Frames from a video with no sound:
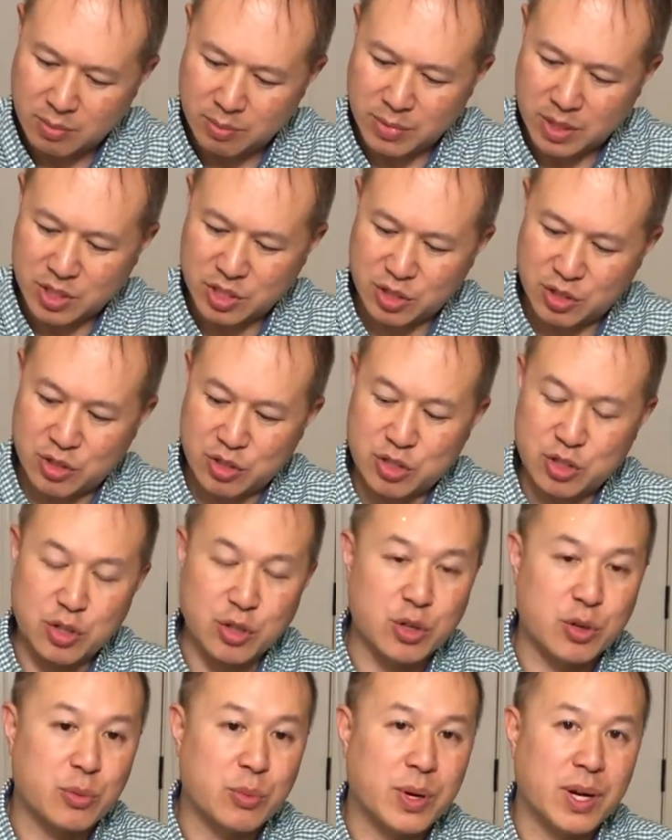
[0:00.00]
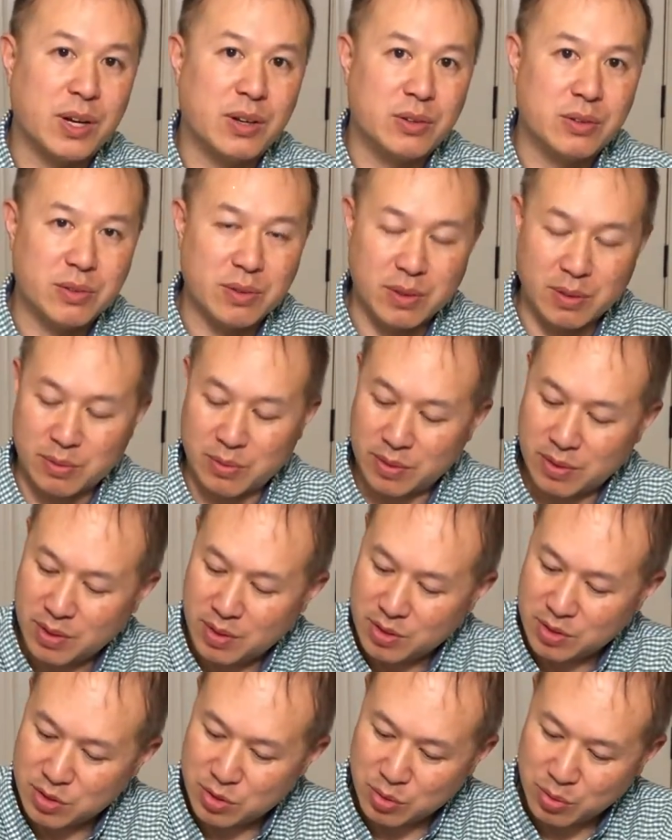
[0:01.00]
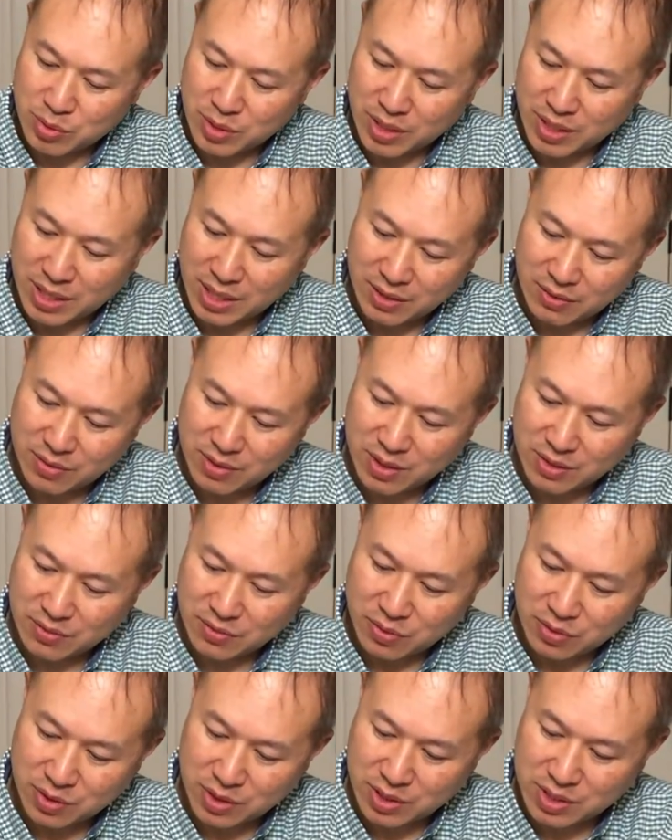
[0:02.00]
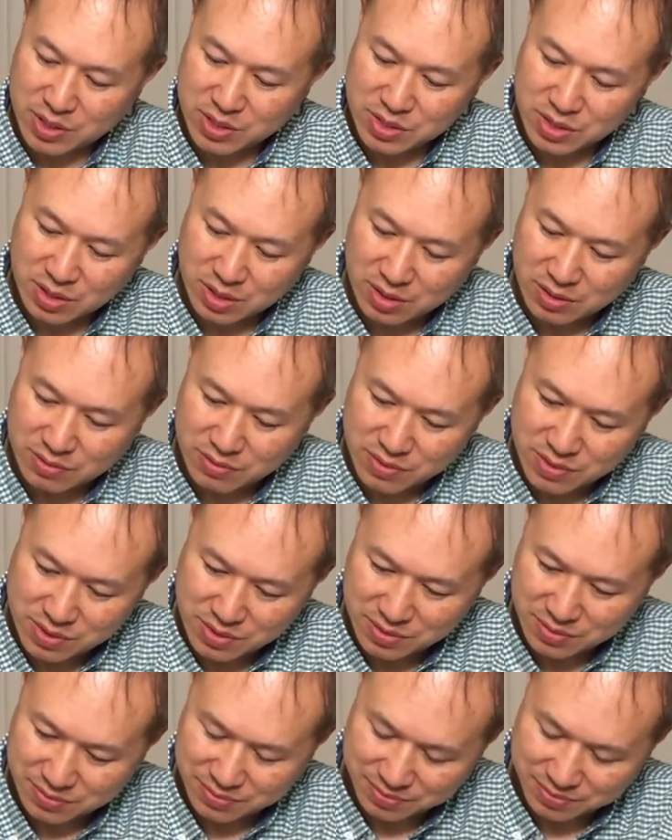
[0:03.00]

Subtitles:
Make sure you stir it well so that everything fully dissolves.